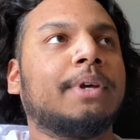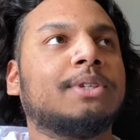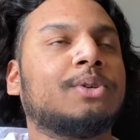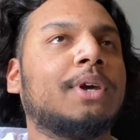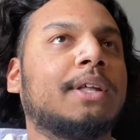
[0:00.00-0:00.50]

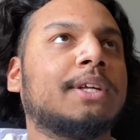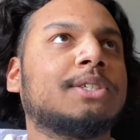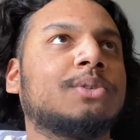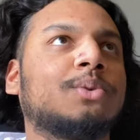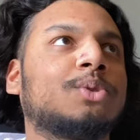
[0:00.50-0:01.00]
So yeah,
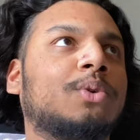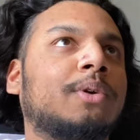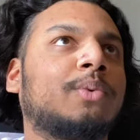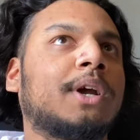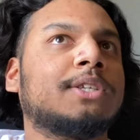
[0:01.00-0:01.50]
that's sort
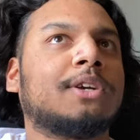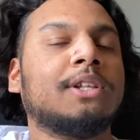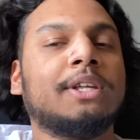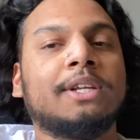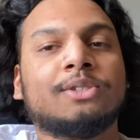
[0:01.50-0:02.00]
of where I started
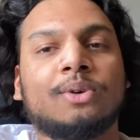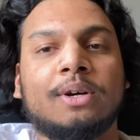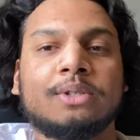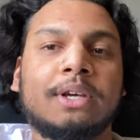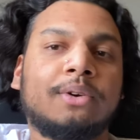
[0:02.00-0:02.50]
leaning. So I
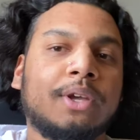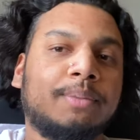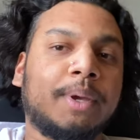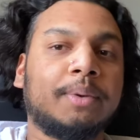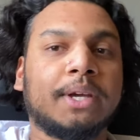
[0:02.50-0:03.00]
was like, okay,
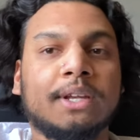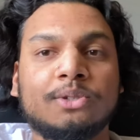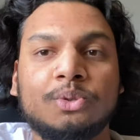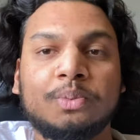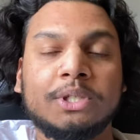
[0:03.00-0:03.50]
maybe I get a
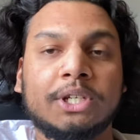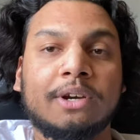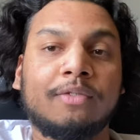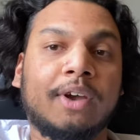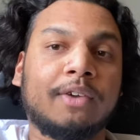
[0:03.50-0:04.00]

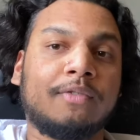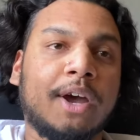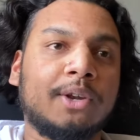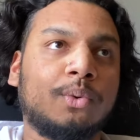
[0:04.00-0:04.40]
Supleggera if I can find